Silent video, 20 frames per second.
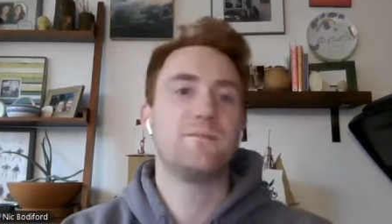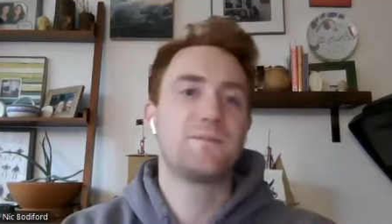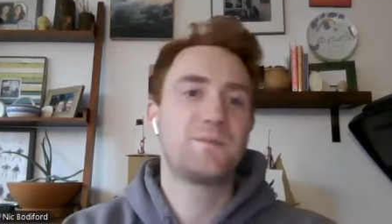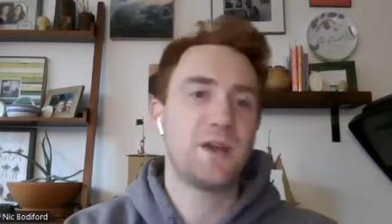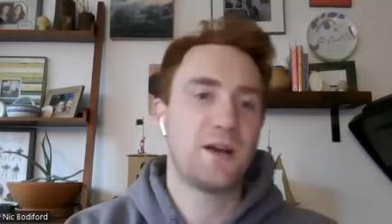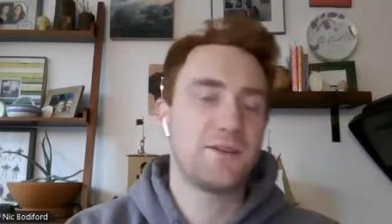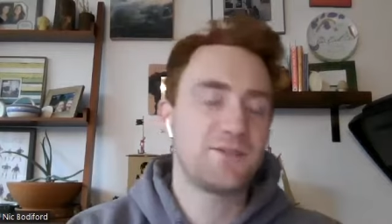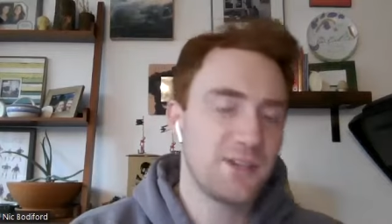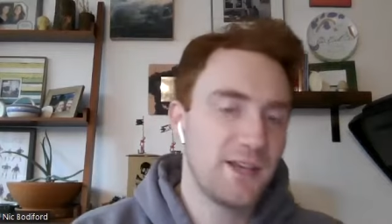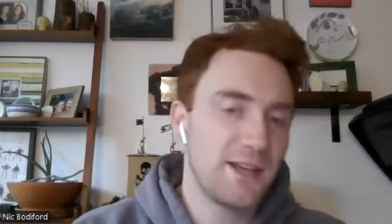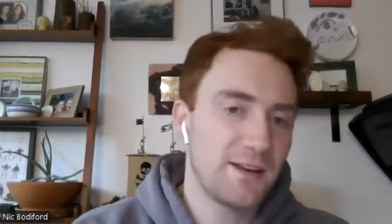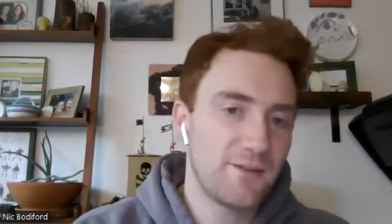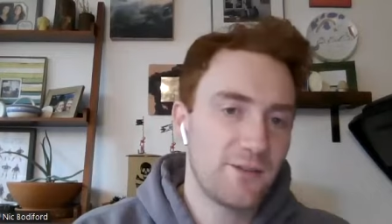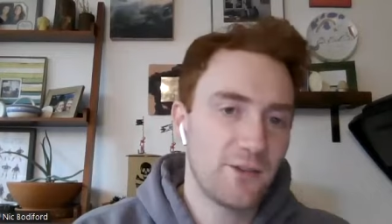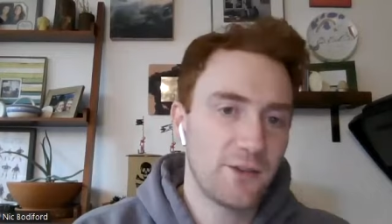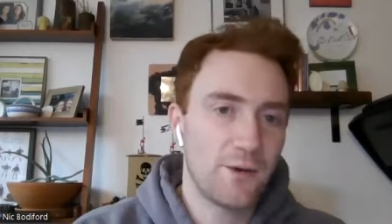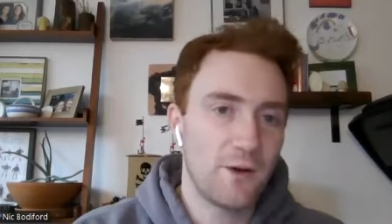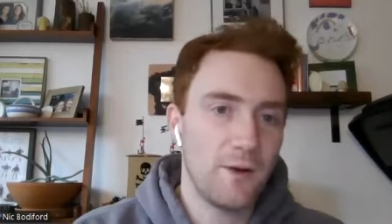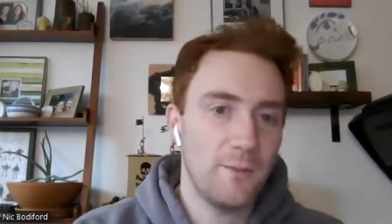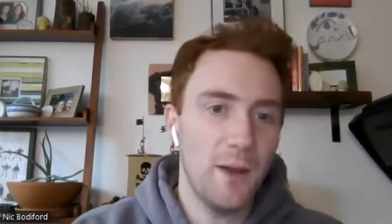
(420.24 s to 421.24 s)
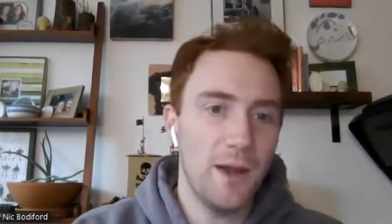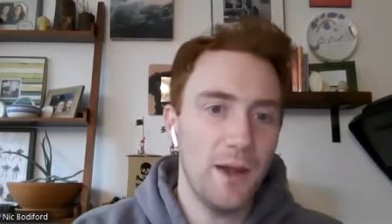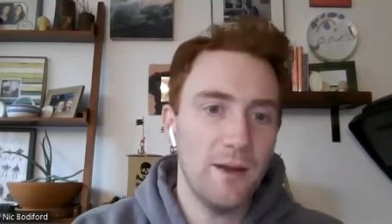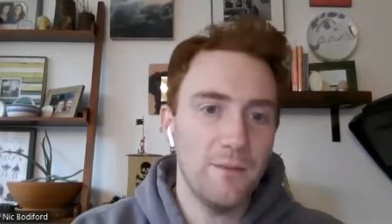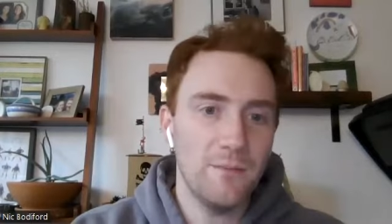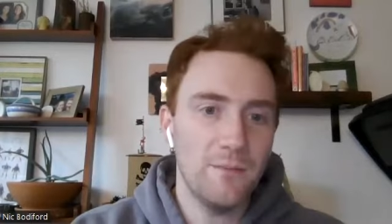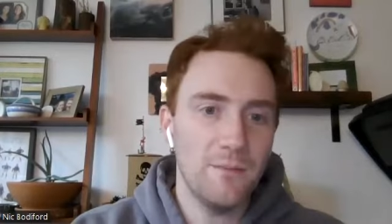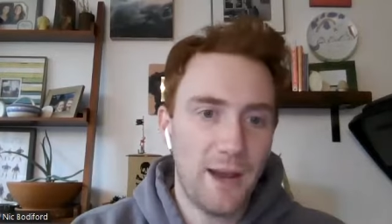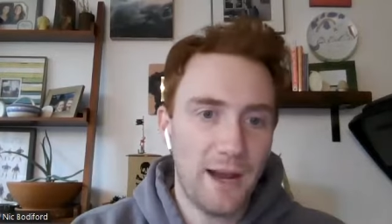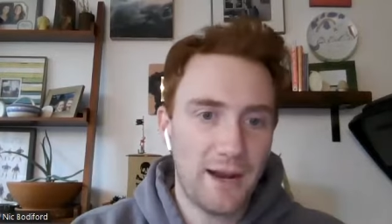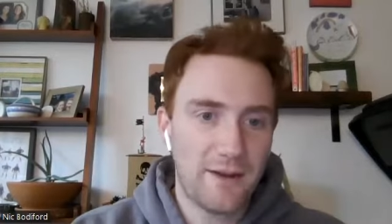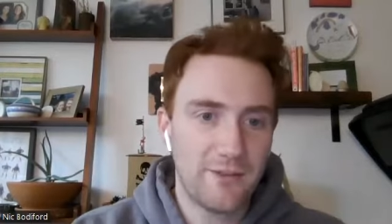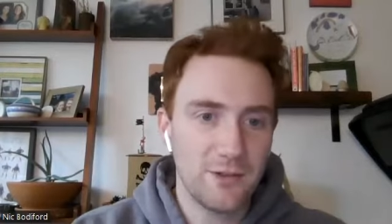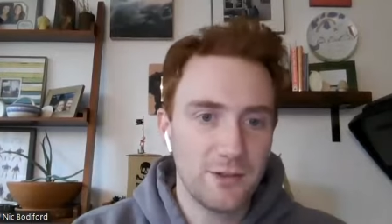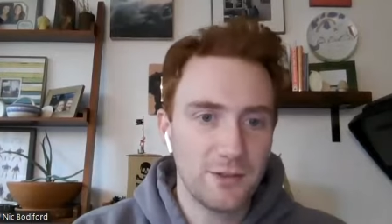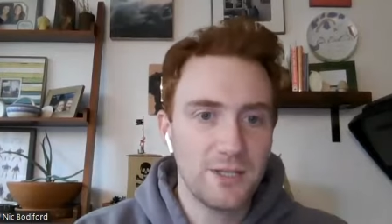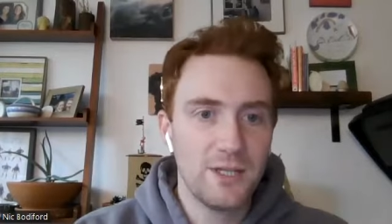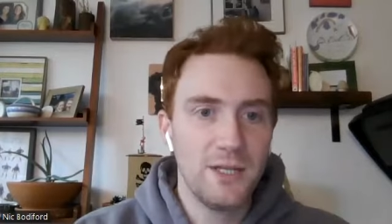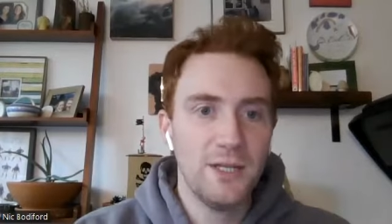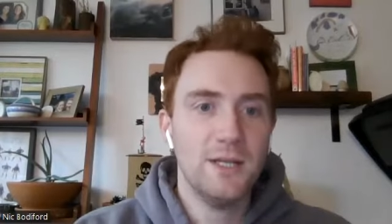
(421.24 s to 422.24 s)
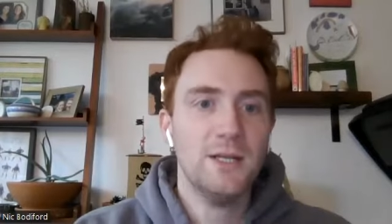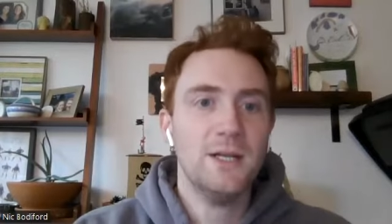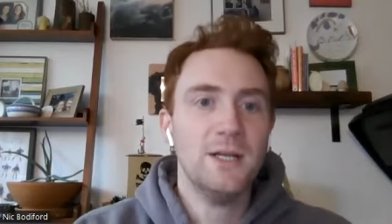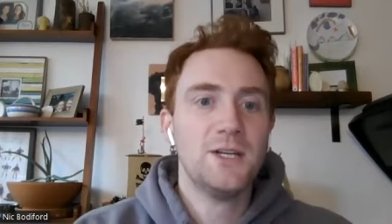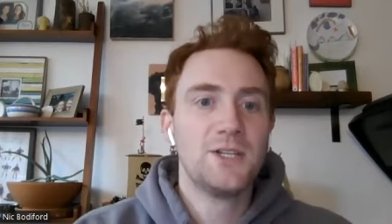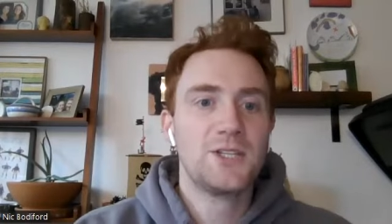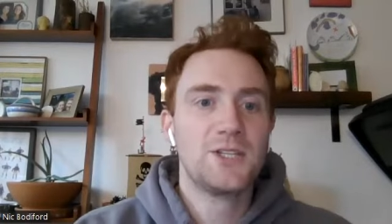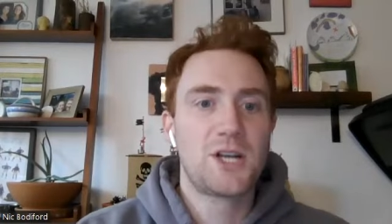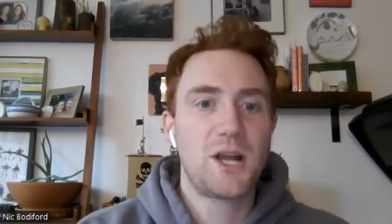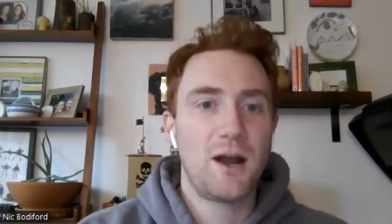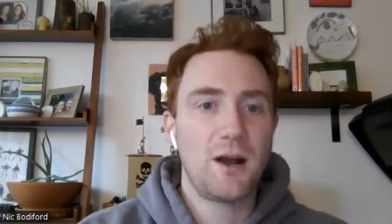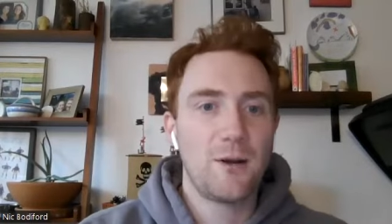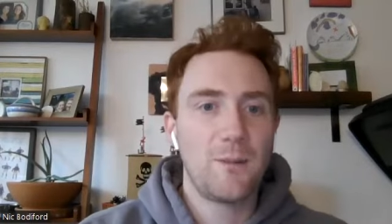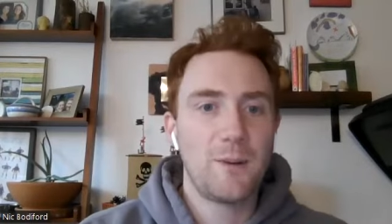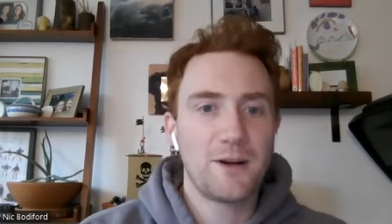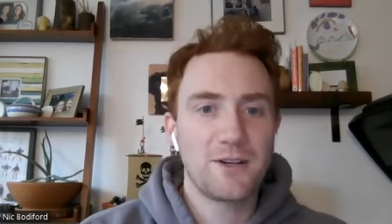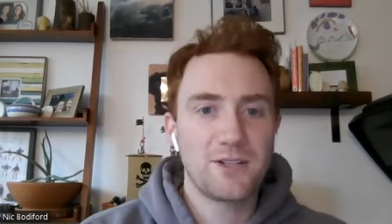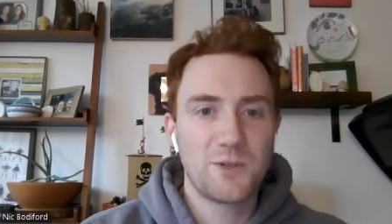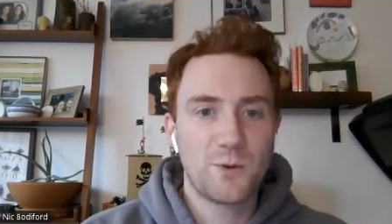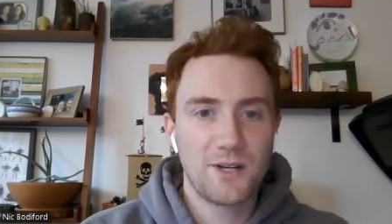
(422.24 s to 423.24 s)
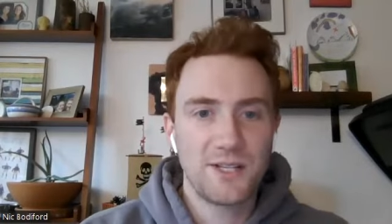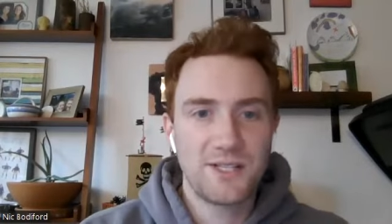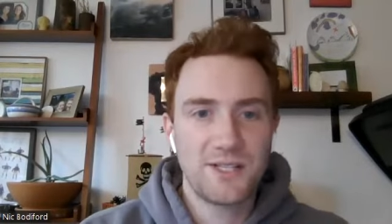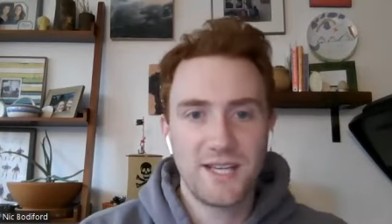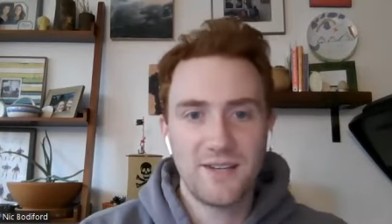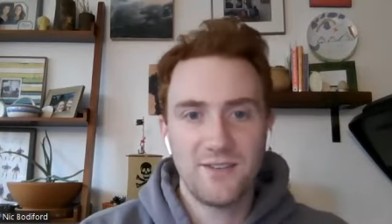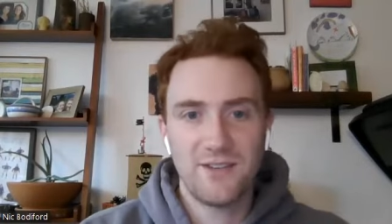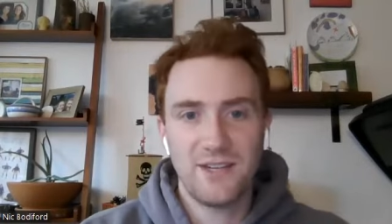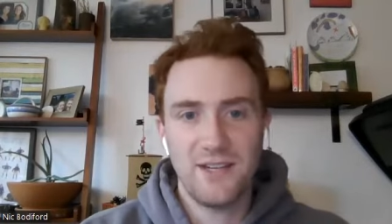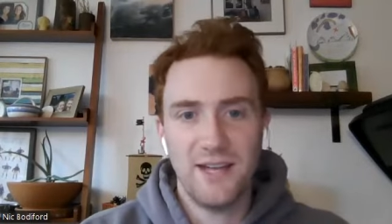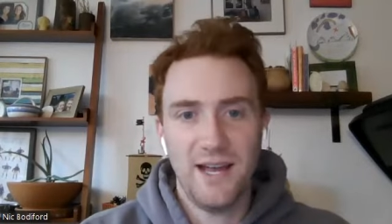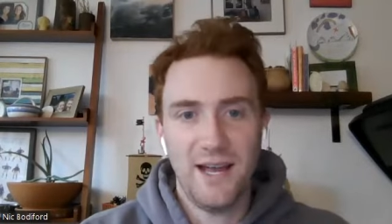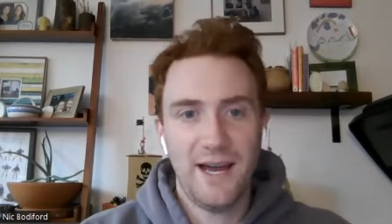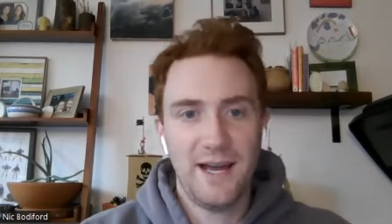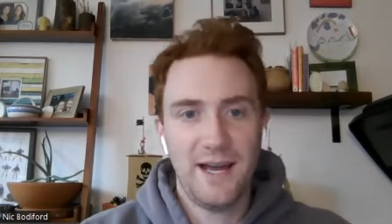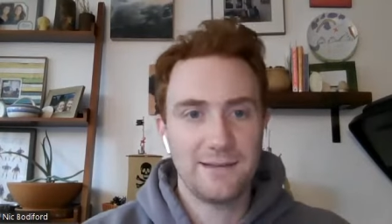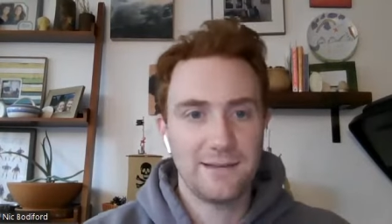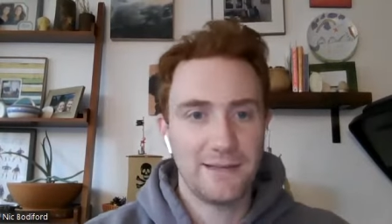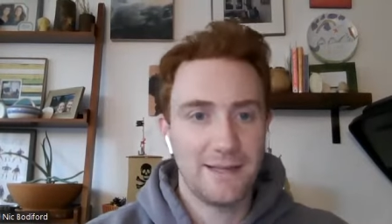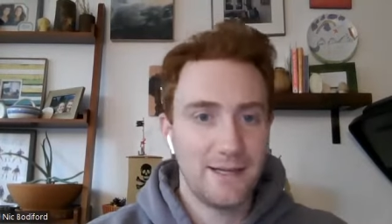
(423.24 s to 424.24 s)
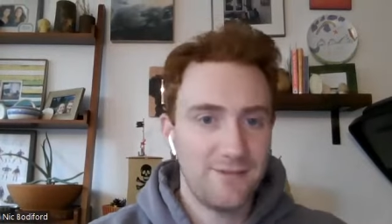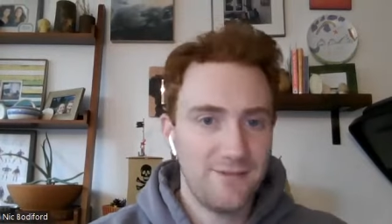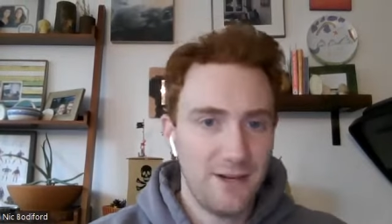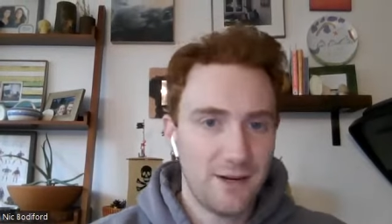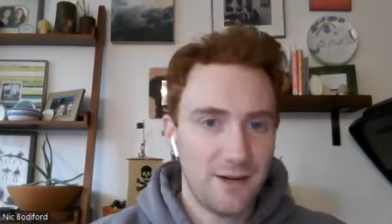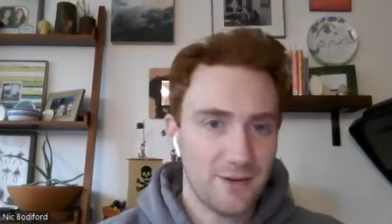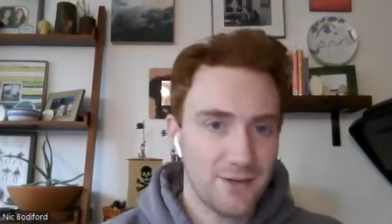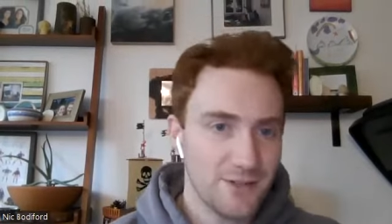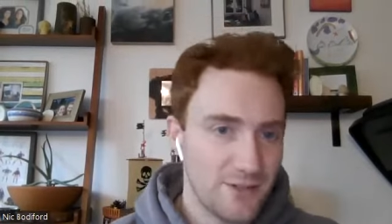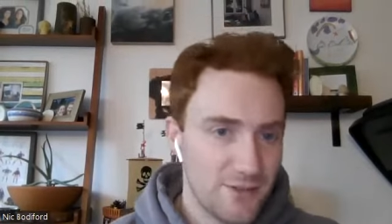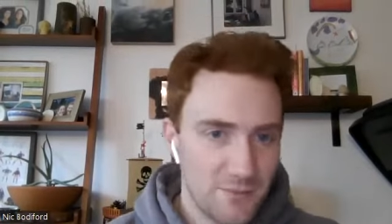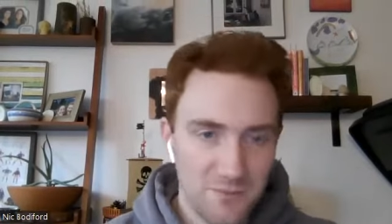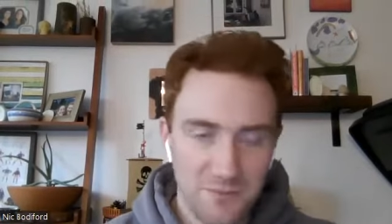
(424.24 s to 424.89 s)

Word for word: tough sledding for the Green Bay backfield. Chicago Bears 27 at Atlanta Falcons.